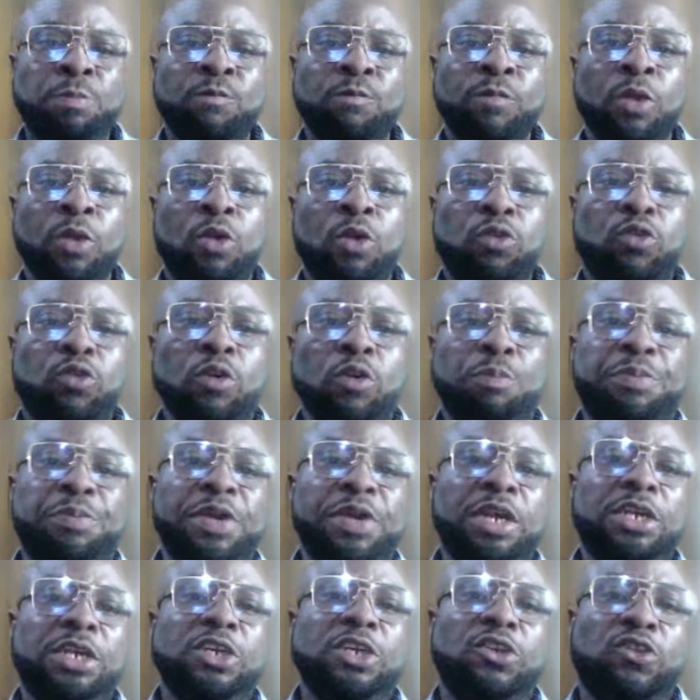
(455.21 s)
to be the
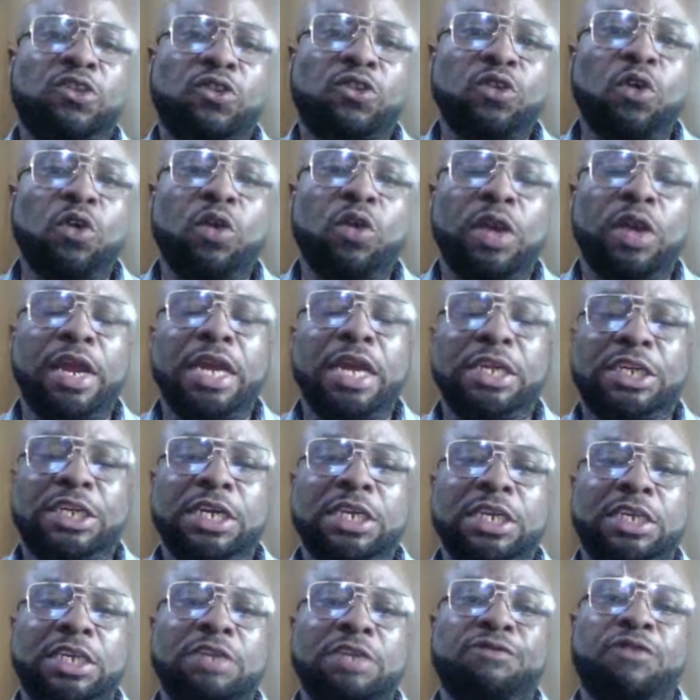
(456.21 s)
sole agency
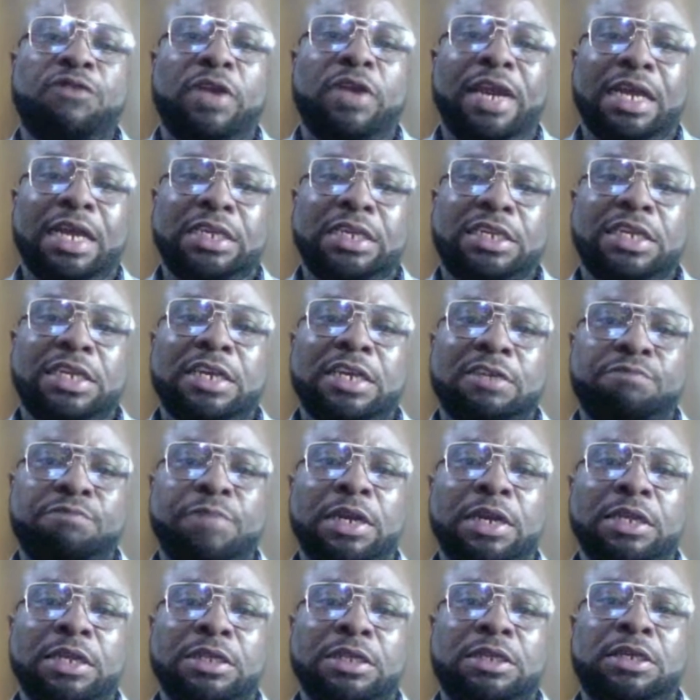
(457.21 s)
for the
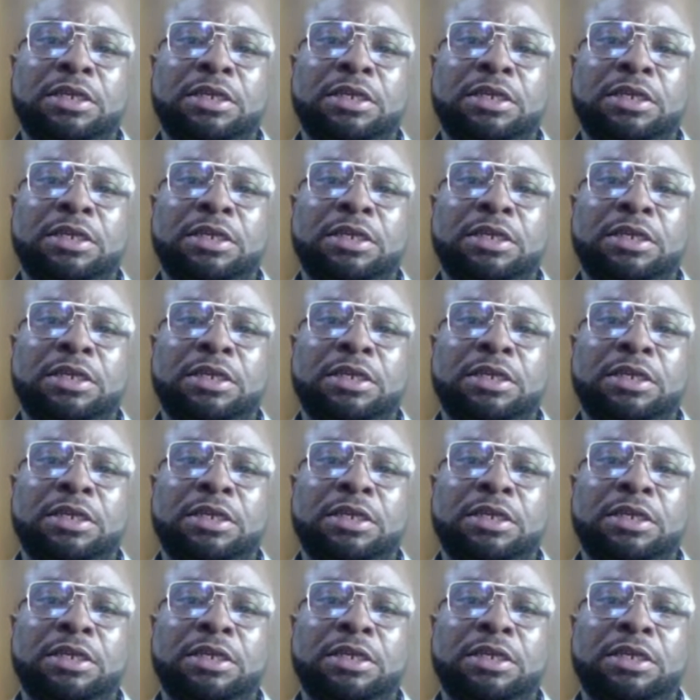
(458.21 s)
assessment,